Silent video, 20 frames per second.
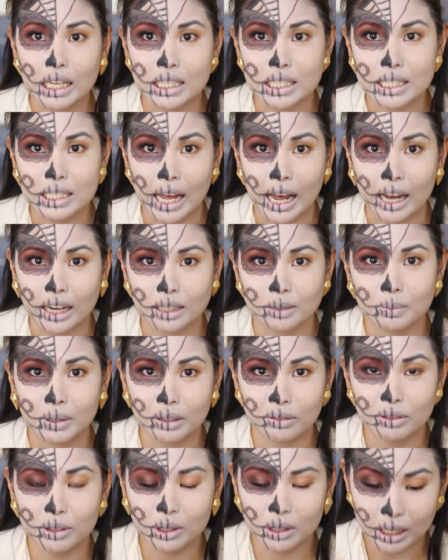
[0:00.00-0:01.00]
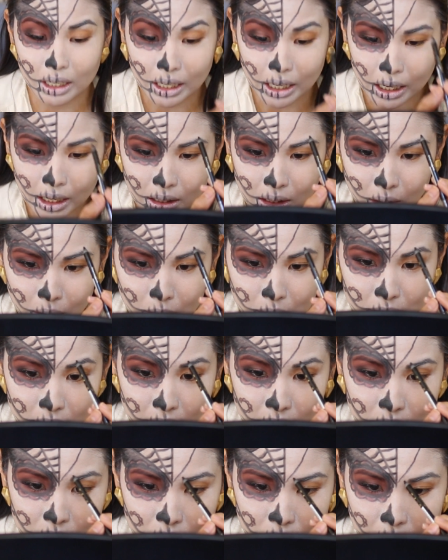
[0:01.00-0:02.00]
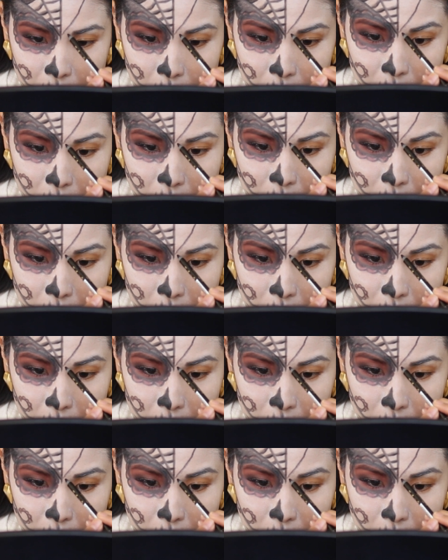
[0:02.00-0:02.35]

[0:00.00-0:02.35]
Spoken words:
exact, but if you can get close, that's great.